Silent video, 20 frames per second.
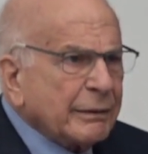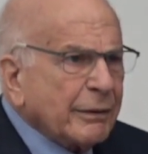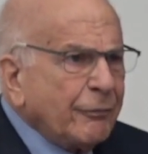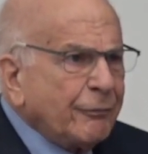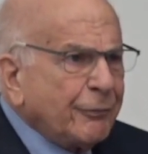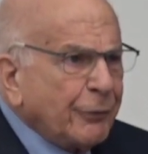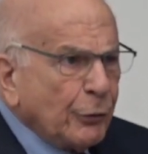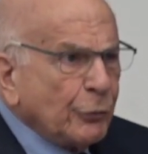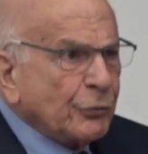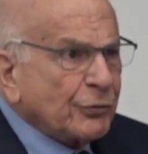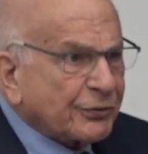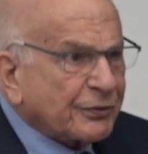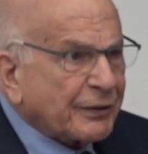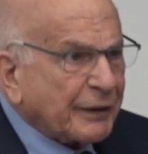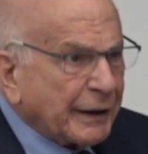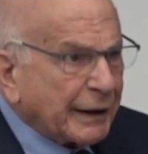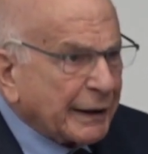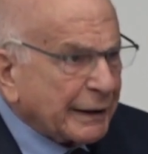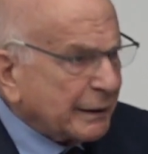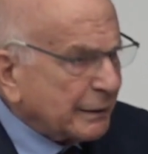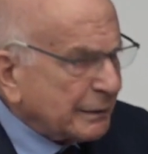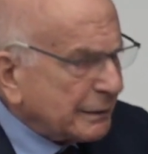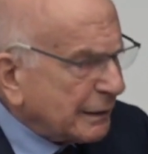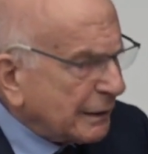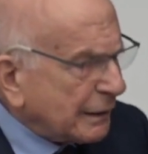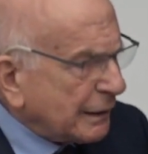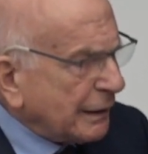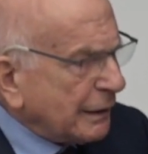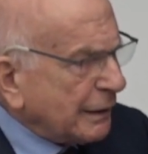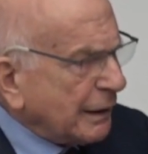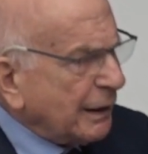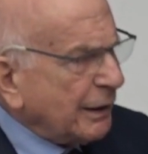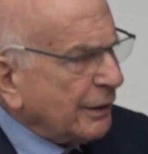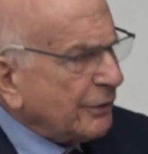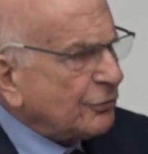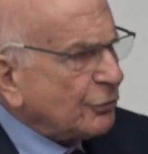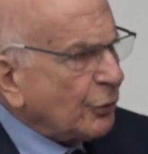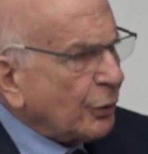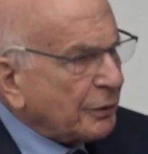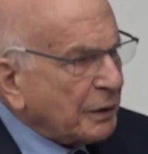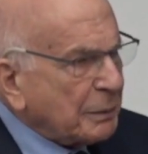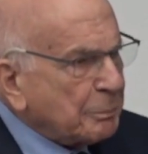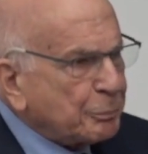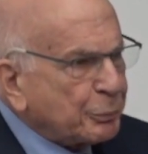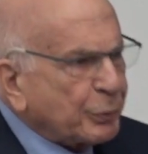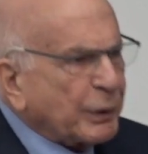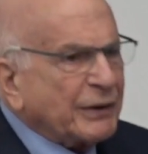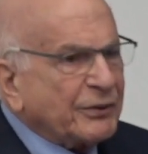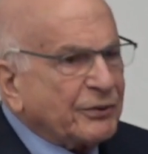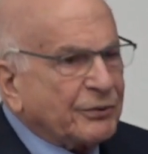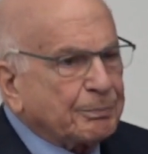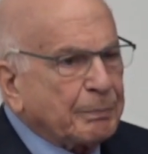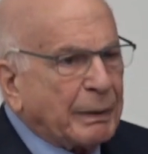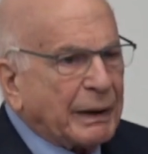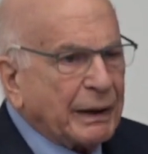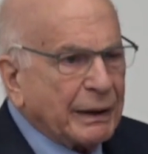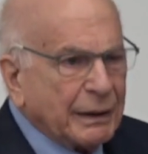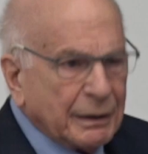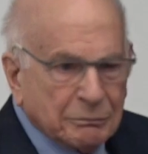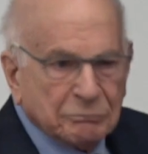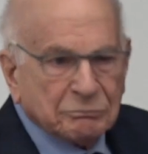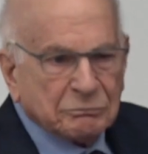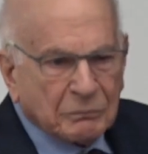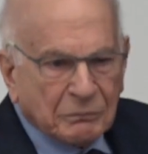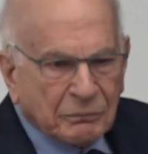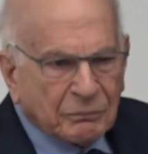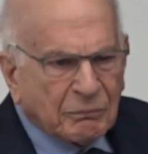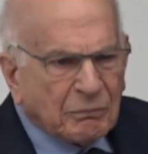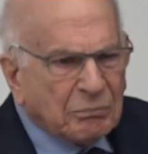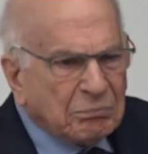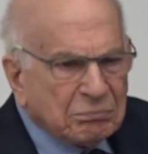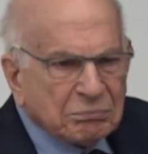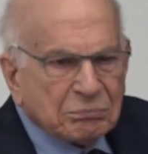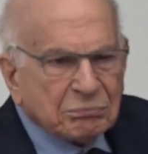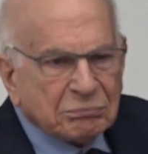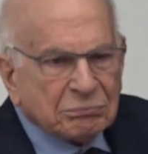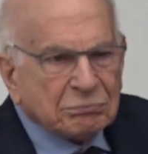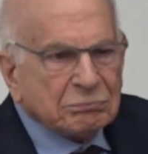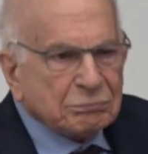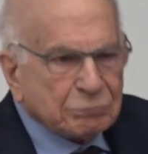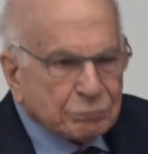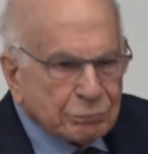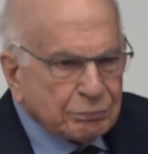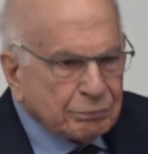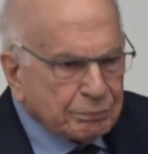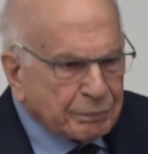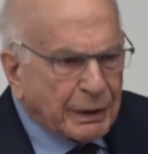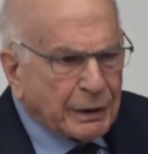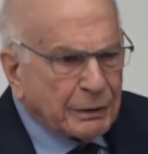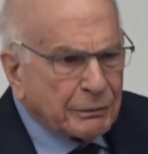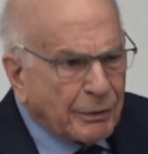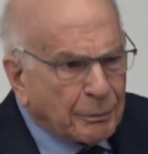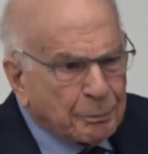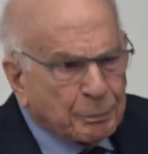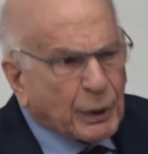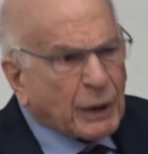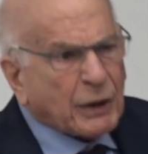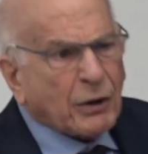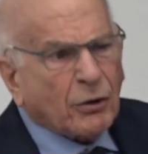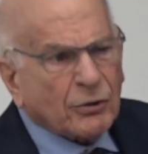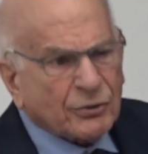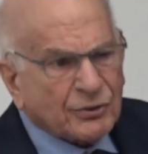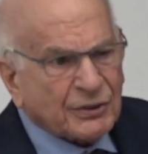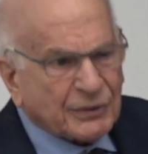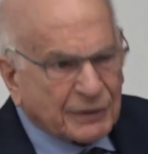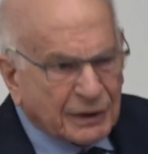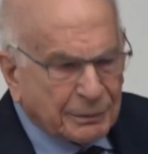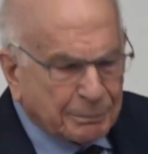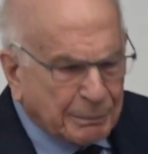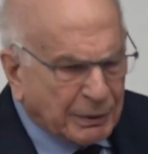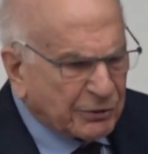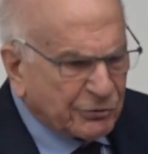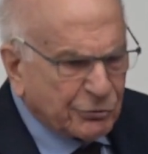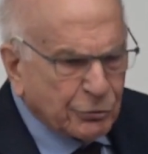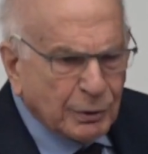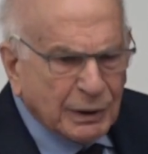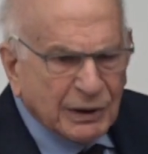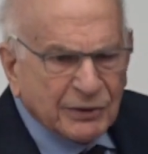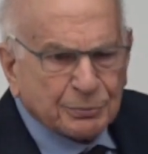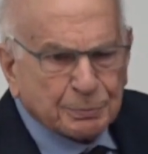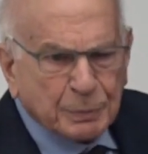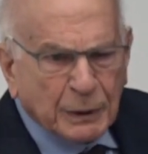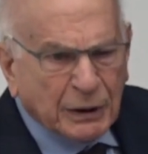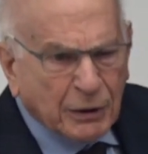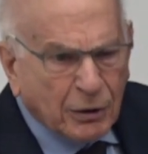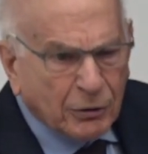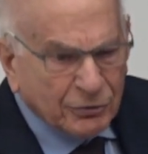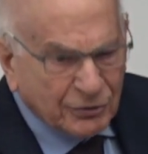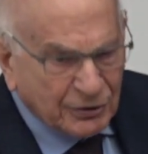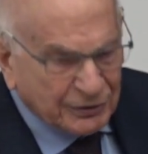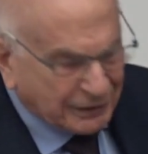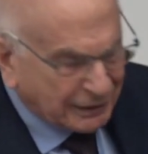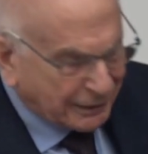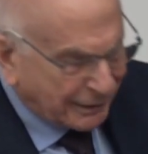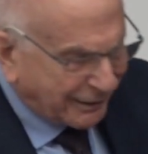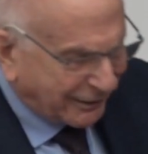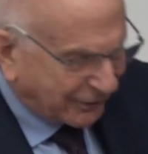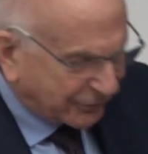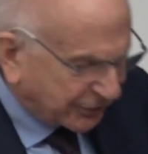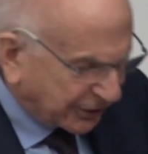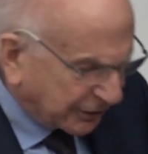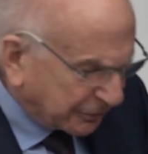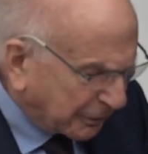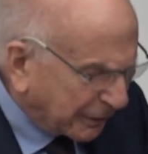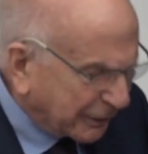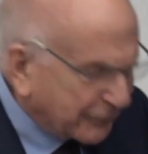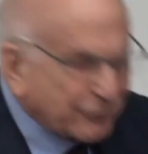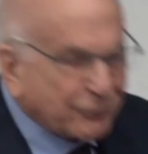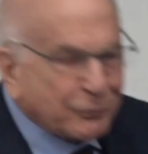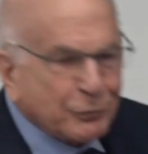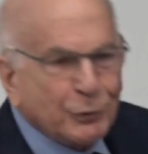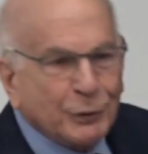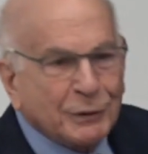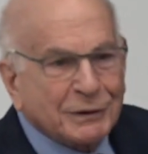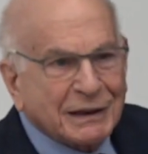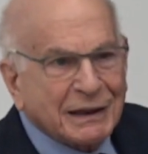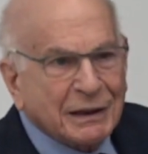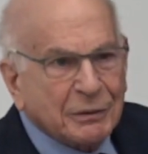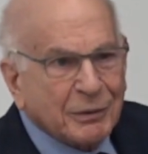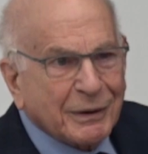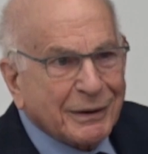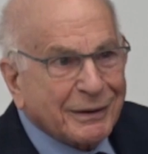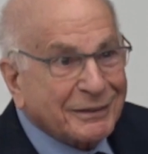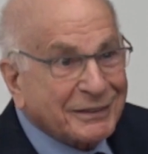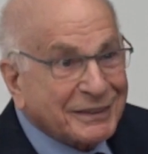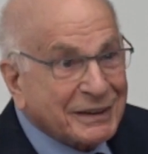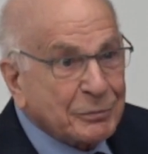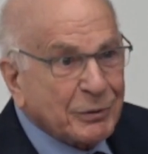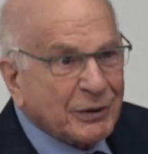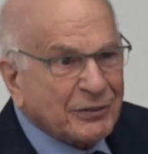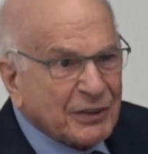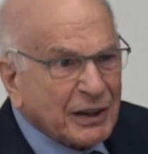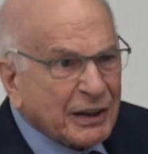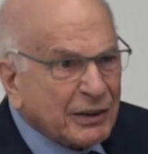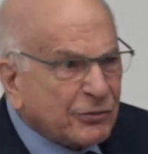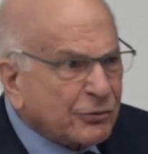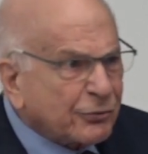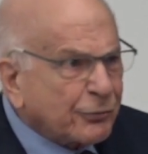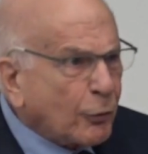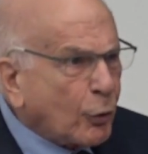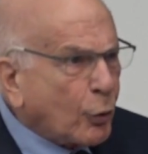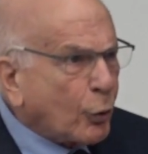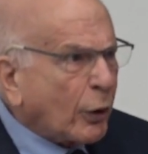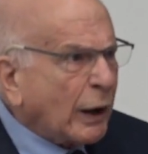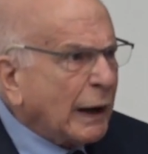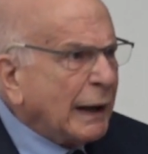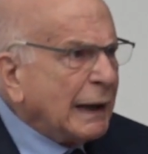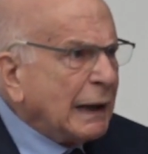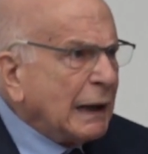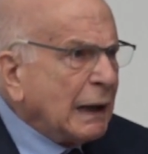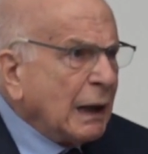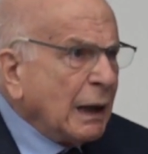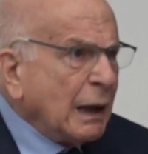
The first thing is you're impressed by, by the precocity, by Julie's precocity, that she read fluently when she was age four.